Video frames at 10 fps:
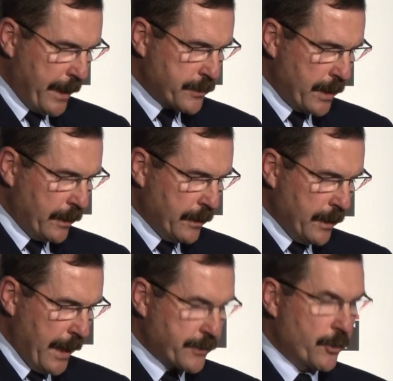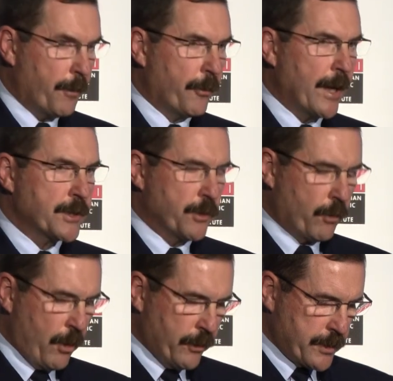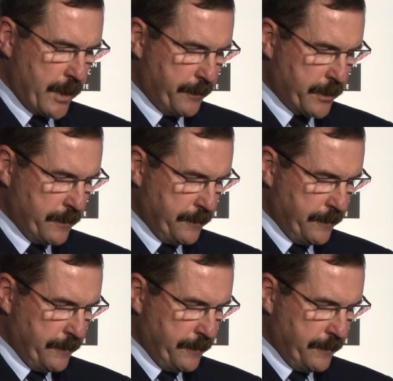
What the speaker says: basing as an operational concept,